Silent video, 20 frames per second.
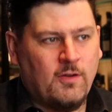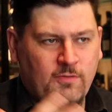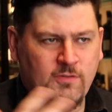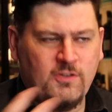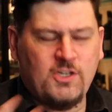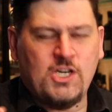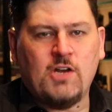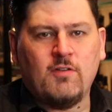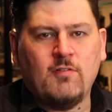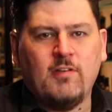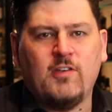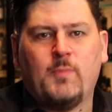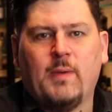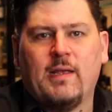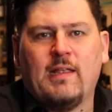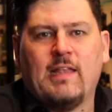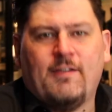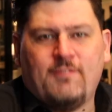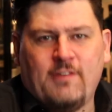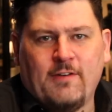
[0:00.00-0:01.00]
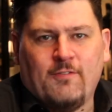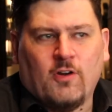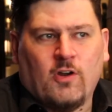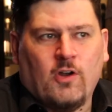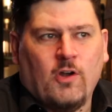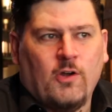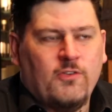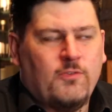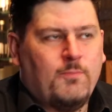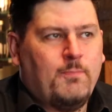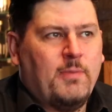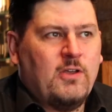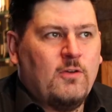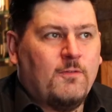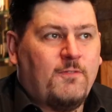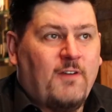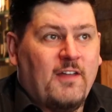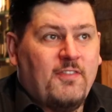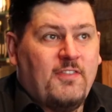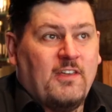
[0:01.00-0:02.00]
generally speaking, they have different codes. But you'll
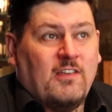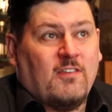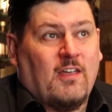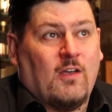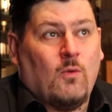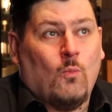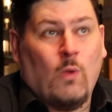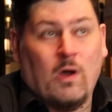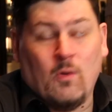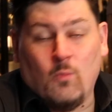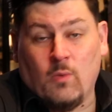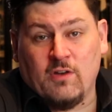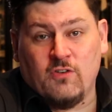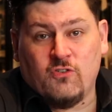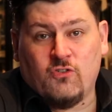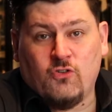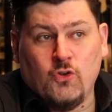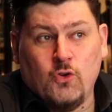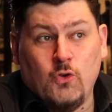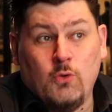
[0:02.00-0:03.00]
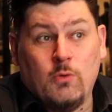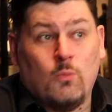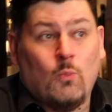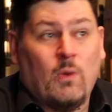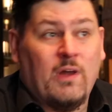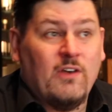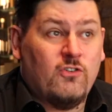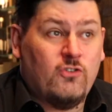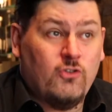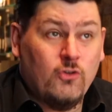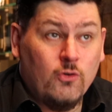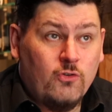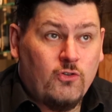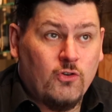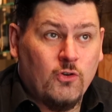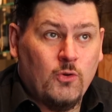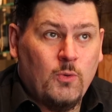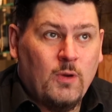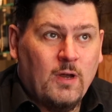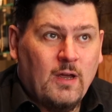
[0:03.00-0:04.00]
find things like 112 and
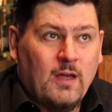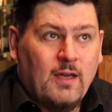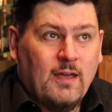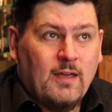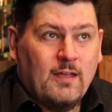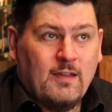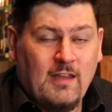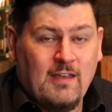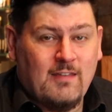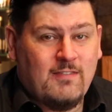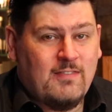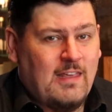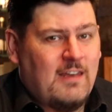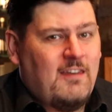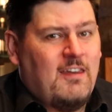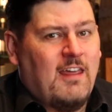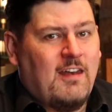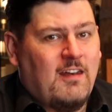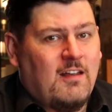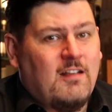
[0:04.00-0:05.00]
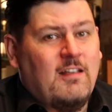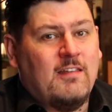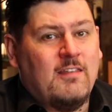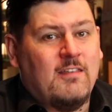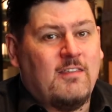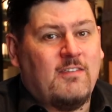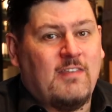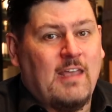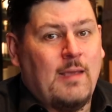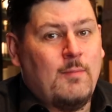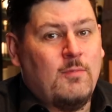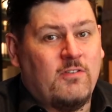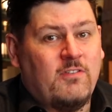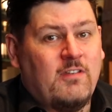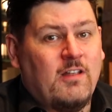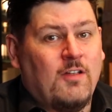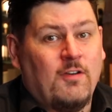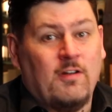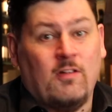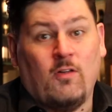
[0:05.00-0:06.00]
122. Yes, they're technically the same
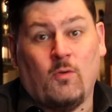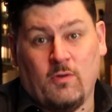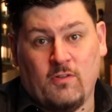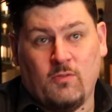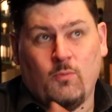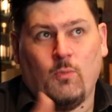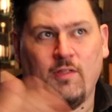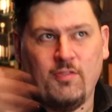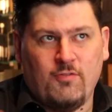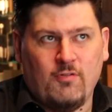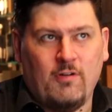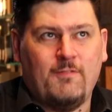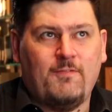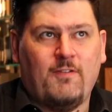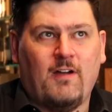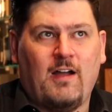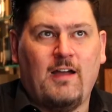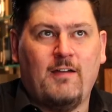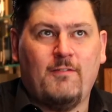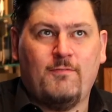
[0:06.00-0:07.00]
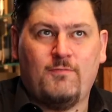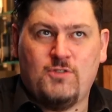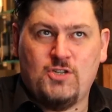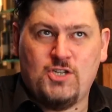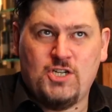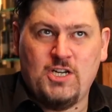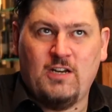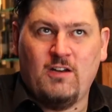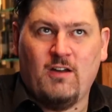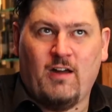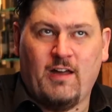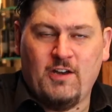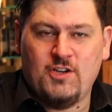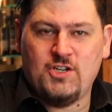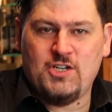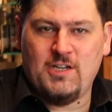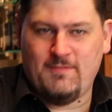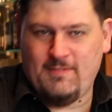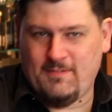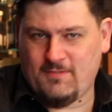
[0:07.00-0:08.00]
distillery, along with 135, G9, and
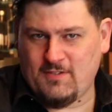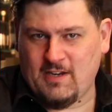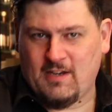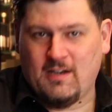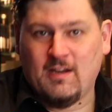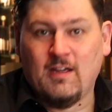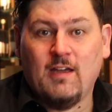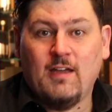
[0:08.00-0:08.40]
G15.